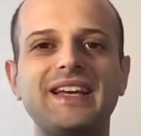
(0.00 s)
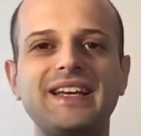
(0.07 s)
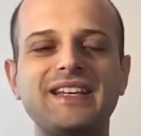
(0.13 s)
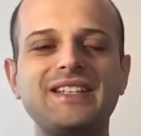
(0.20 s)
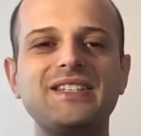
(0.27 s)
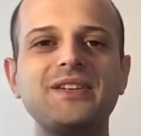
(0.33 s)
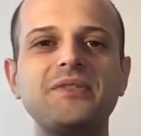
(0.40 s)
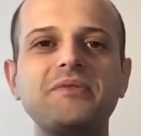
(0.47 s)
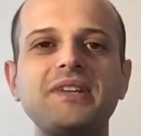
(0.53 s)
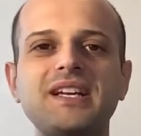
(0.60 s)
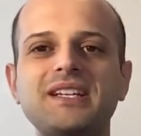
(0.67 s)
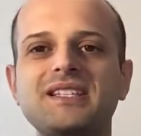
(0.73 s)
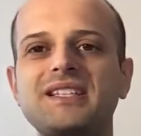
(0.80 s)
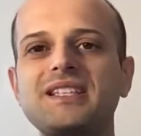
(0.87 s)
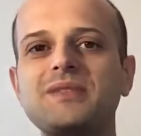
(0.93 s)
So yes,
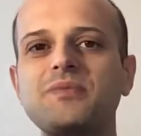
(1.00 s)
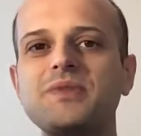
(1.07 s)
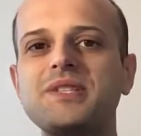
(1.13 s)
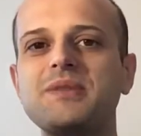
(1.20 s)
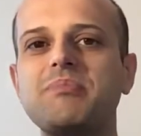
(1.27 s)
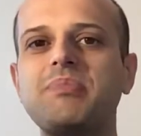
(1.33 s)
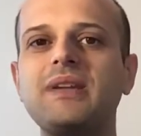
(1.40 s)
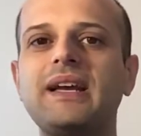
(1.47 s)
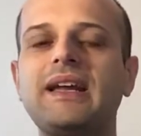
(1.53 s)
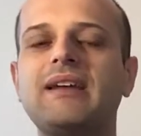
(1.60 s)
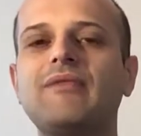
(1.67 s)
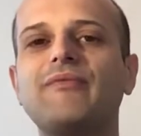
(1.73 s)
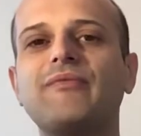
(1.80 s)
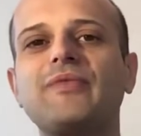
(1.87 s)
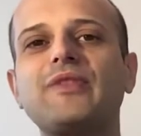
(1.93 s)
this was the
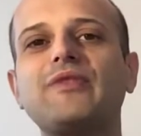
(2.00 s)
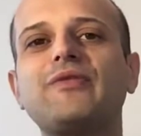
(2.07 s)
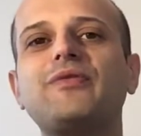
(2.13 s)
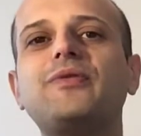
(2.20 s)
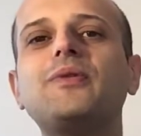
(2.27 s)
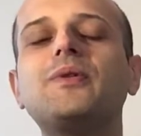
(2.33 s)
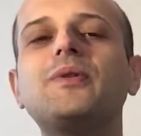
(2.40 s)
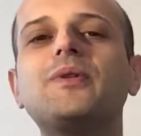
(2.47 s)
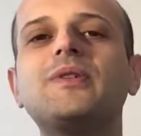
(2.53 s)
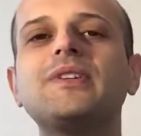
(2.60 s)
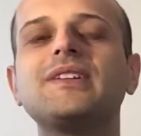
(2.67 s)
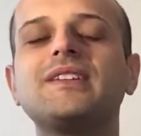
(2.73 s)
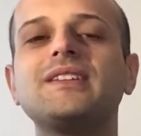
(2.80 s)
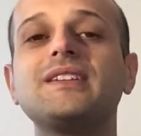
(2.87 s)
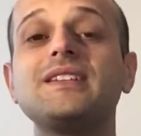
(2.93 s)
plan for
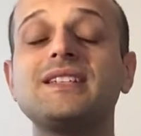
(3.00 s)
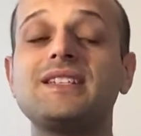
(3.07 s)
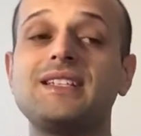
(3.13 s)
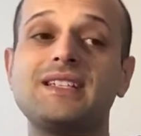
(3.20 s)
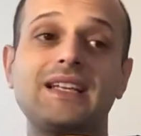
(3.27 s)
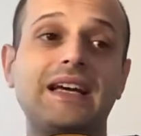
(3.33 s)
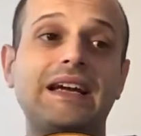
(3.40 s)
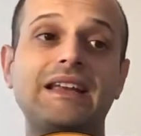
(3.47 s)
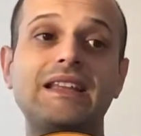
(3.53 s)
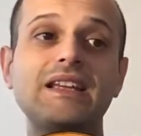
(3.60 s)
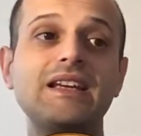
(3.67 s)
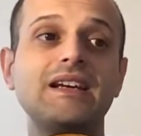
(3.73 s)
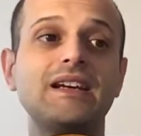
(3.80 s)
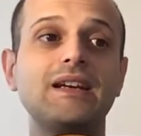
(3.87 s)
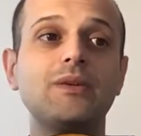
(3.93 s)
this
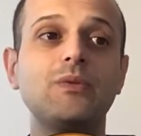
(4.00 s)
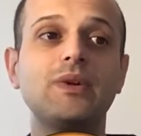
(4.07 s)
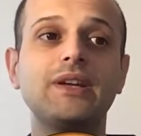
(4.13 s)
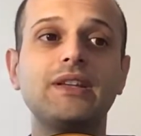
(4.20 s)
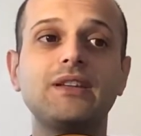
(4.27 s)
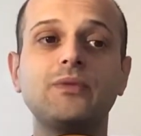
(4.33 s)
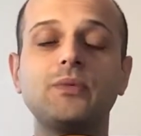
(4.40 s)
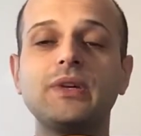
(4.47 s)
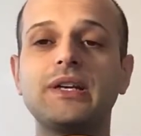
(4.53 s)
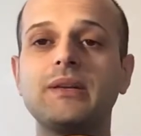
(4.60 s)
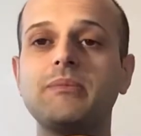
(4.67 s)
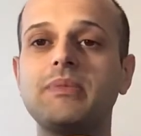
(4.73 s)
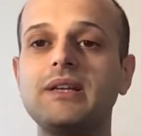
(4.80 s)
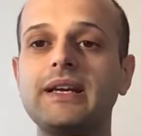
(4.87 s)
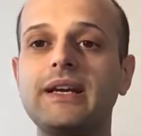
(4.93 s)
idea in a way that we can
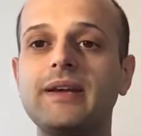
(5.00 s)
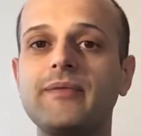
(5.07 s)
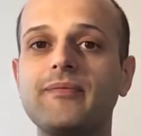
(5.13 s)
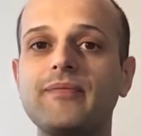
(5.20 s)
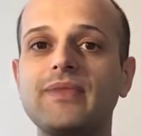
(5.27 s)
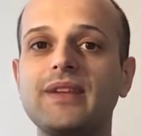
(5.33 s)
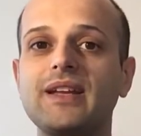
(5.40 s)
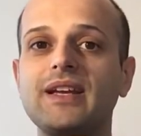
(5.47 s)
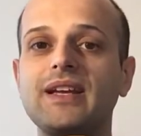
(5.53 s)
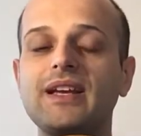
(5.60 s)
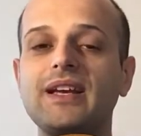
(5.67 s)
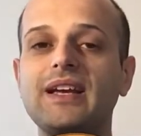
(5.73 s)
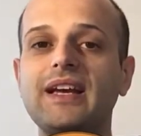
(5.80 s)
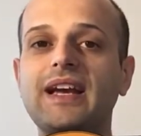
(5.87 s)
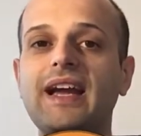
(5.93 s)
play.
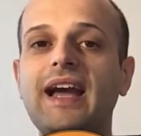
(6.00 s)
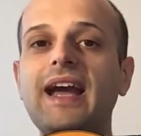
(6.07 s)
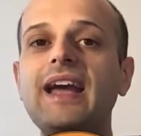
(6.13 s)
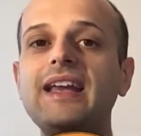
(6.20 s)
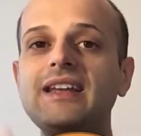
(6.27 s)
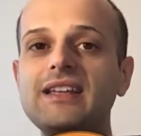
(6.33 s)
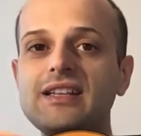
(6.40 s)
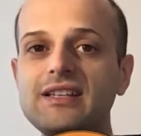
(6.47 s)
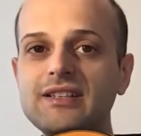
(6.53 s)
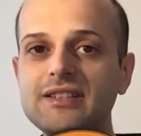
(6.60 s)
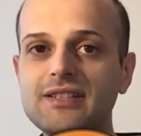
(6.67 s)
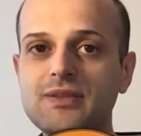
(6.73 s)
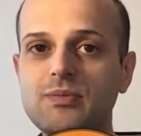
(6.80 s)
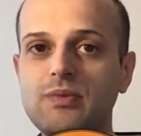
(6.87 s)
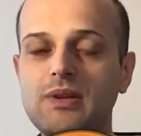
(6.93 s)
And here
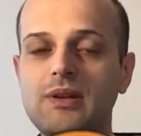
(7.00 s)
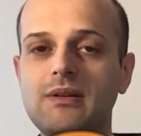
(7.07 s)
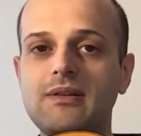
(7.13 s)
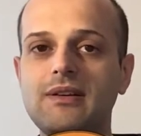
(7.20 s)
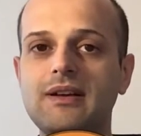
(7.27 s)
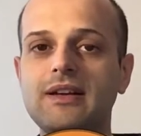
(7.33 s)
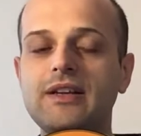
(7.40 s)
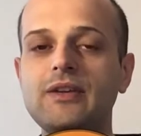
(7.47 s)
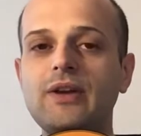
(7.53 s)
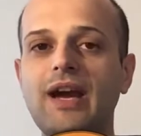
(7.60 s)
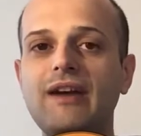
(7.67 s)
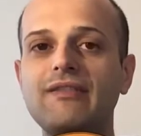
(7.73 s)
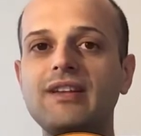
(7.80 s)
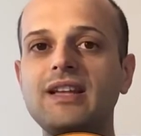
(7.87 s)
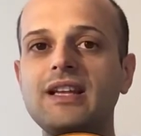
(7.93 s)
as well, you
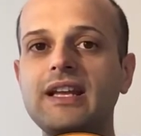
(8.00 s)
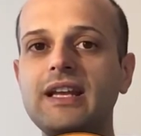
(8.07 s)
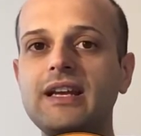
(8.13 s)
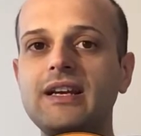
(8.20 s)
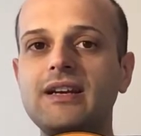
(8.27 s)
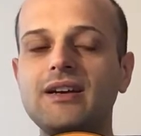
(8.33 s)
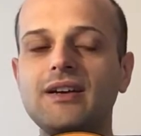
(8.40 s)
have a link